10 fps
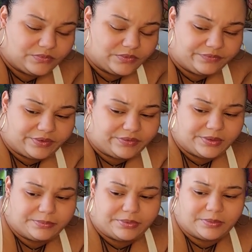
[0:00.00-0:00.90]
very
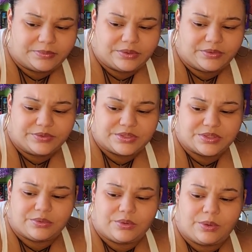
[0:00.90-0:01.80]
abruptly, or there's
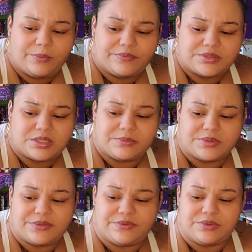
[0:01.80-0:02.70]
no hope for
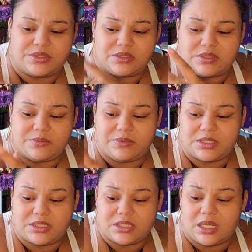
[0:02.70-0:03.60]
someone's future. Someone
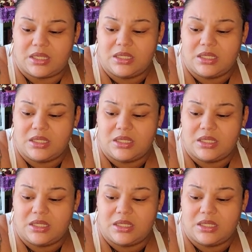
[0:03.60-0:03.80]
is not.